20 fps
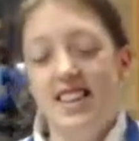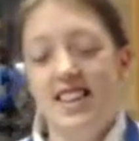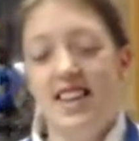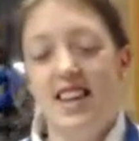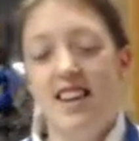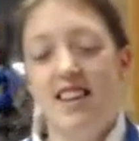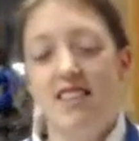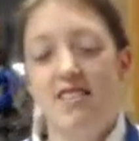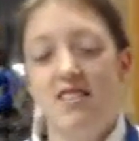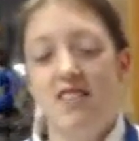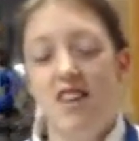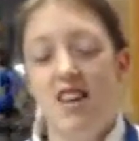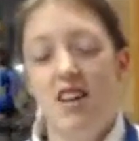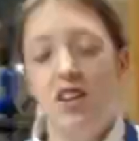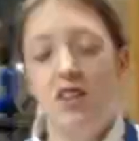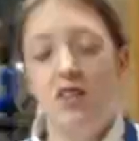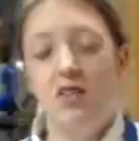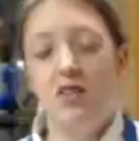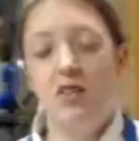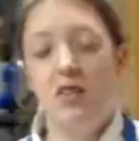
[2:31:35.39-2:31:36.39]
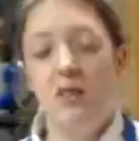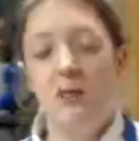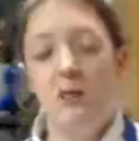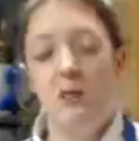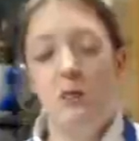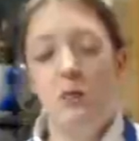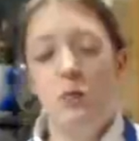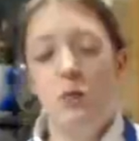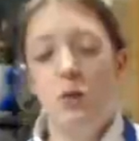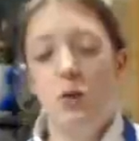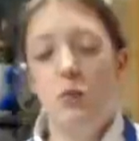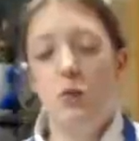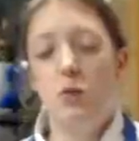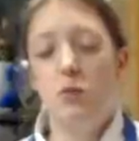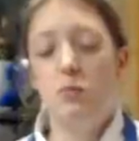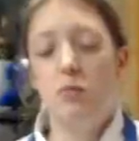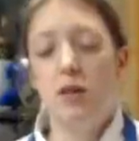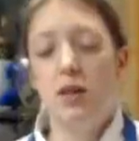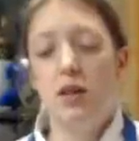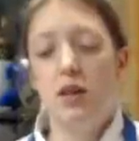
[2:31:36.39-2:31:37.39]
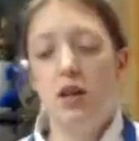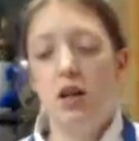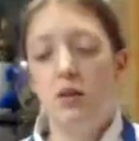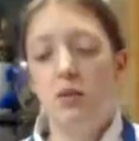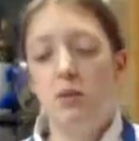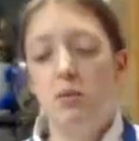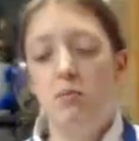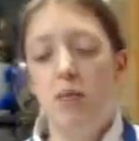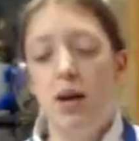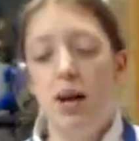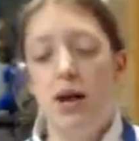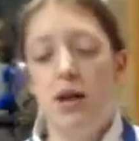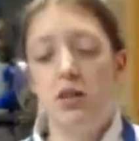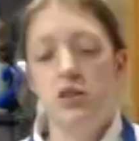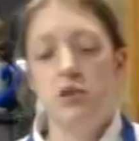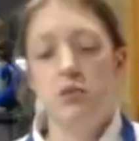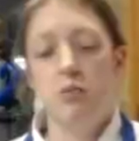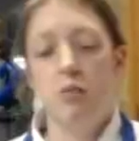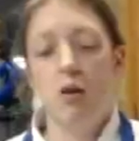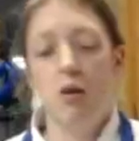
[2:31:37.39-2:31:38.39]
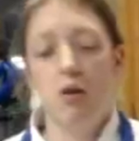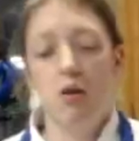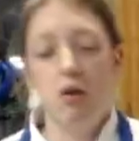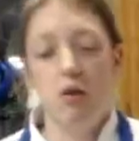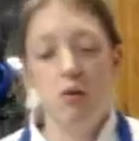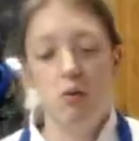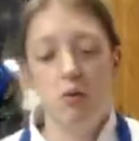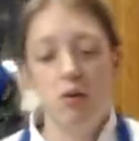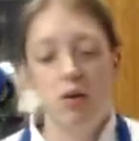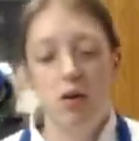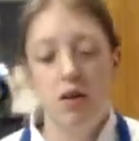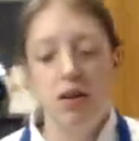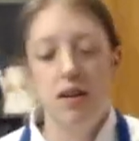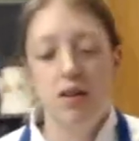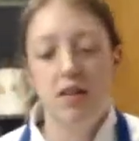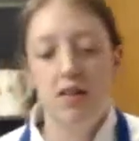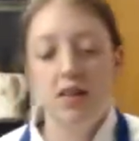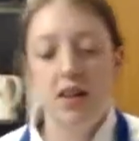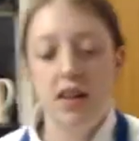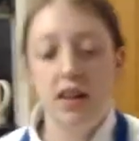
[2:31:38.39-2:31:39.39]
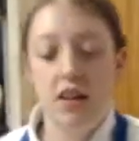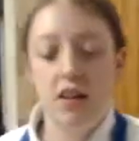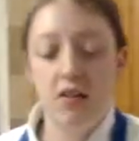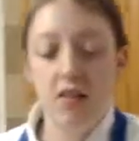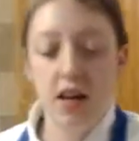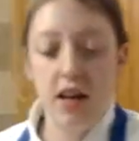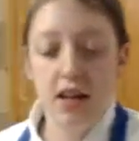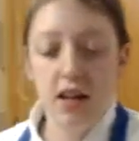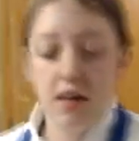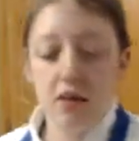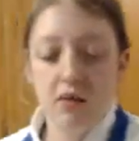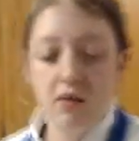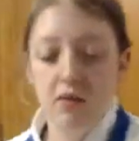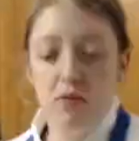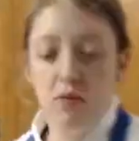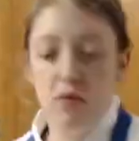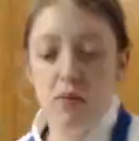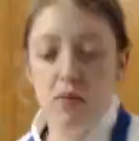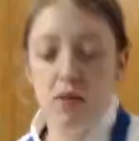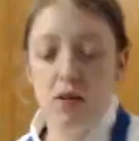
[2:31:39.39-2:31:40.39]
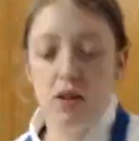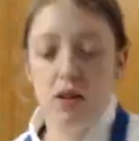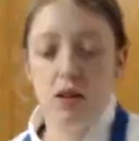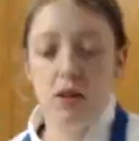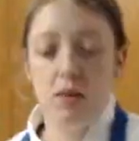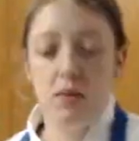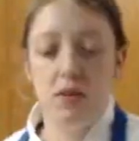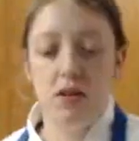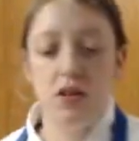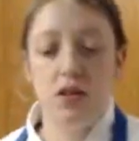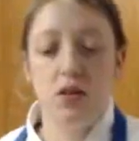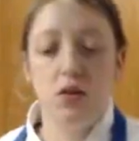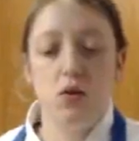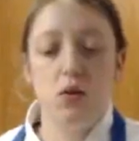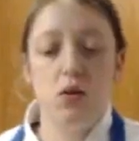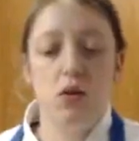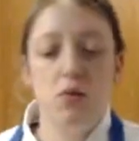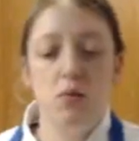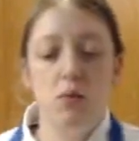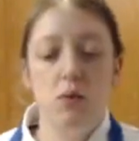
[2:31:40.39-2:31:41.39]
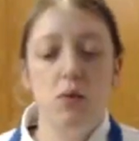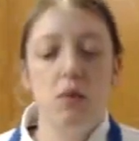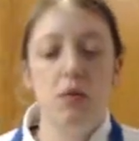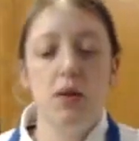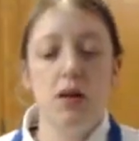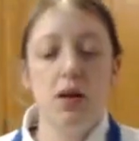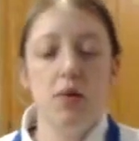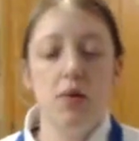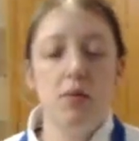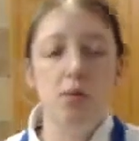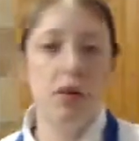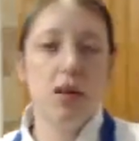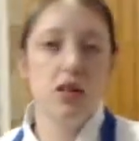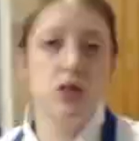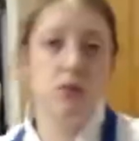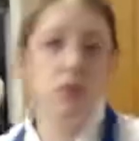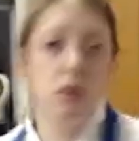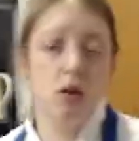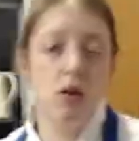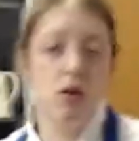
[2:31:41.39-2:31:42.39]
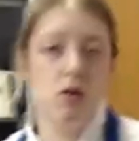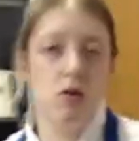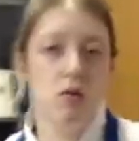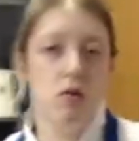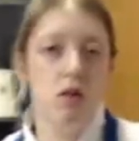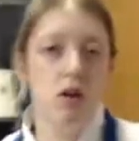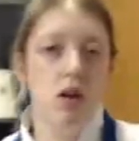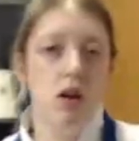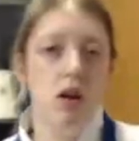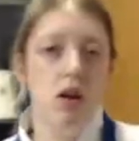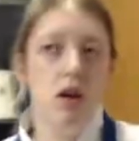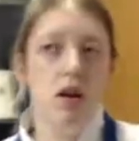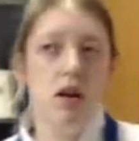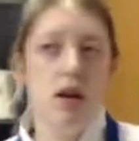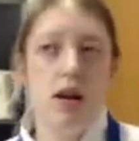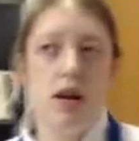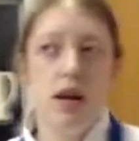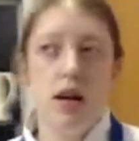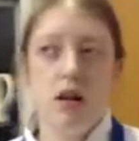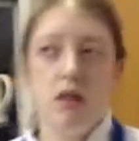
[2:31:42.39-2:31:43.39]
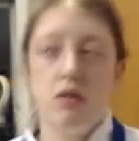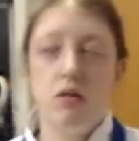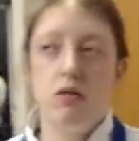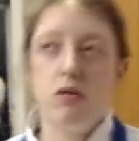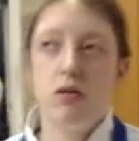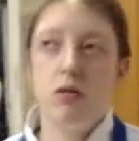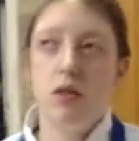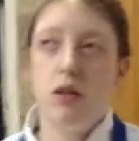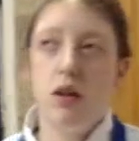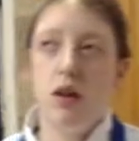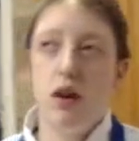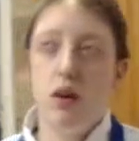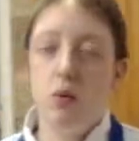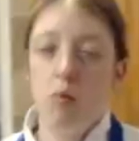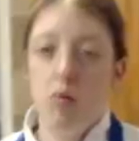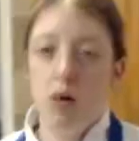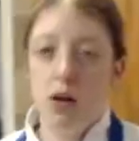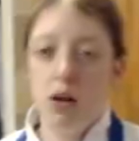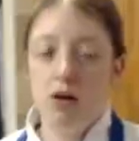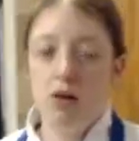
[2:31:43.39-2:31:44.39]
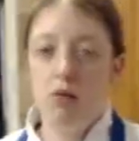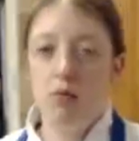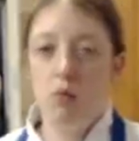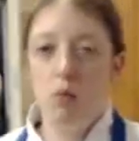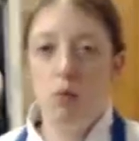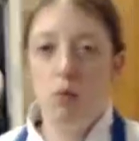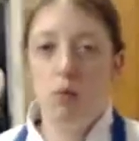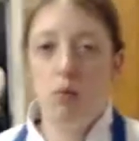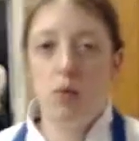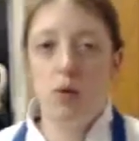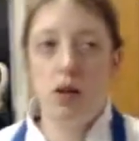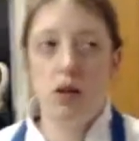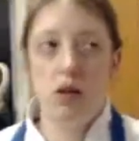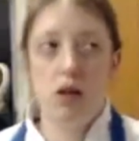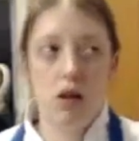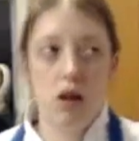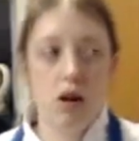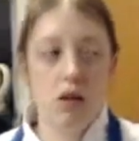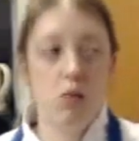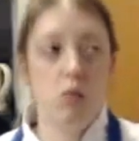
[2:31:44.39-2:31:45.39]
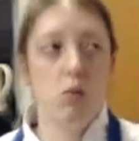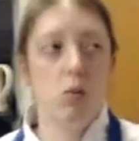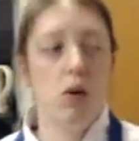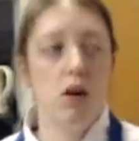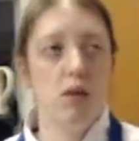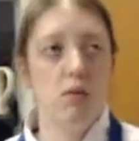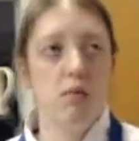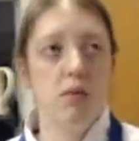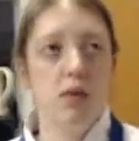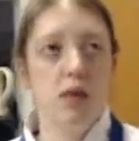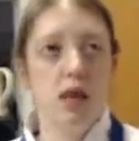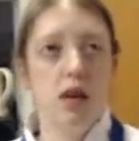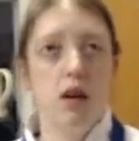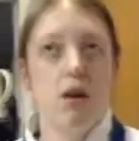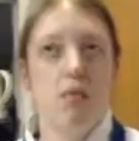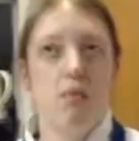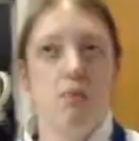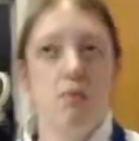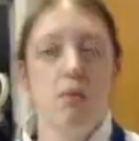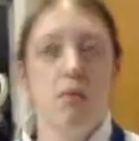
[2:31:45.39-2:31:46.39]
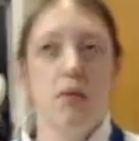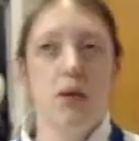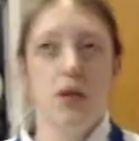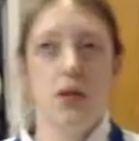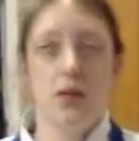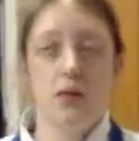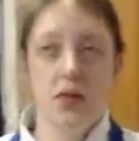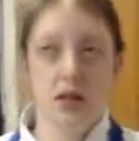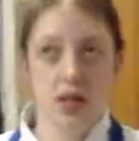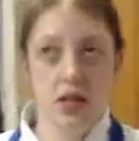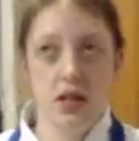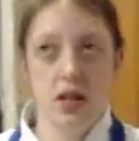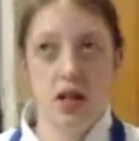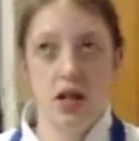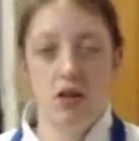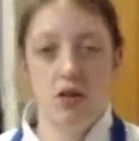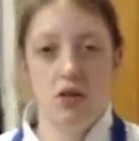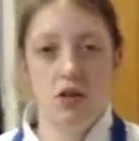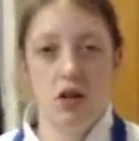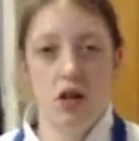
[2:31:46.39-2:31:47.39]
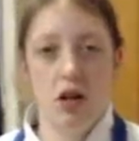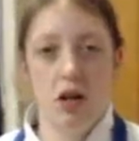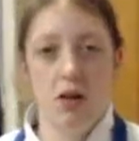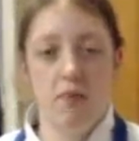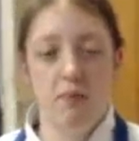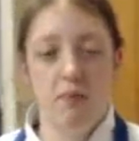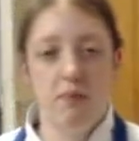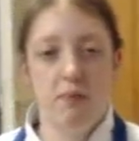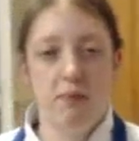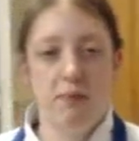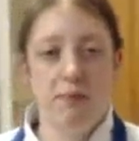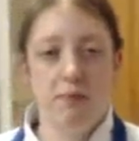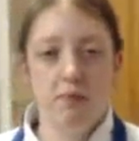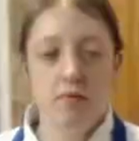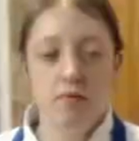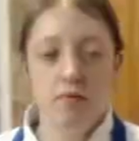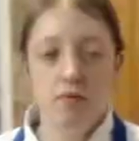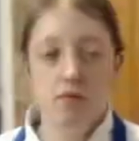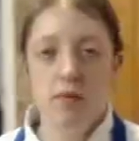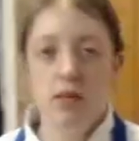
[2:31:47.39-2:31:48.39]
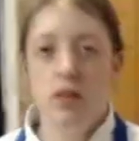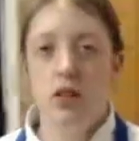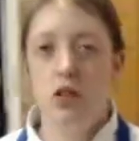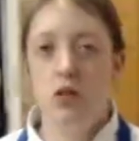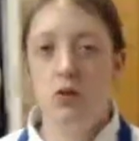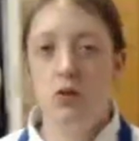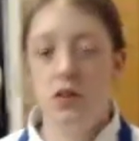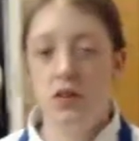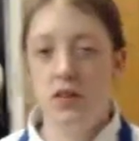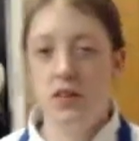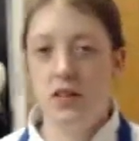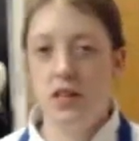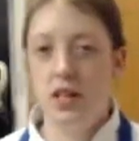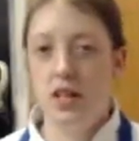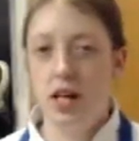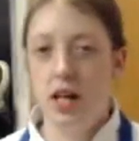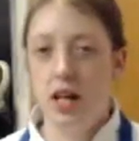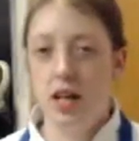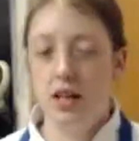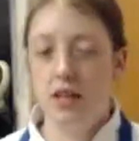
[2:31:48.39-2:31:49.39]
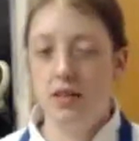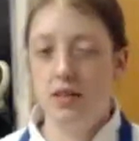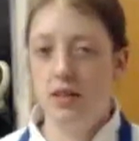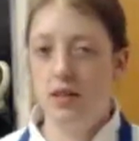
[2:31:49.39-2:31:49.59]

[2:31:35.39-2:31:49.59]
Yeah, and um, we will be coming back tomorrow. Thank you, Hannah, for putting up the Discord. We'll be coming back tomorrow at uh, 1, 1 o'clock, 1 p.m. Pacific Standard Time, UTC 8.